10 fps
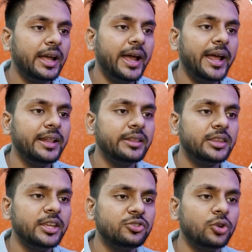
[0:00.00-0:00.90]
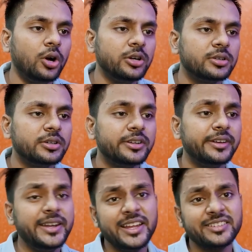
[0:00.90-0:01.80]
and this dot
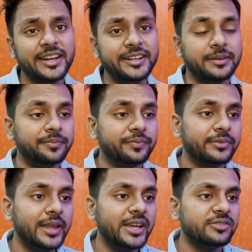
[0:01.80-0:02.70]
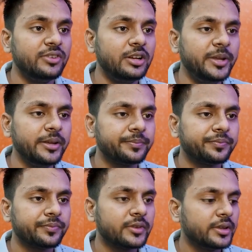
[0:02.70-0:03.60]
next item, next will be
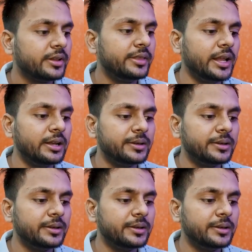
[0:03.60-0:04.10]
null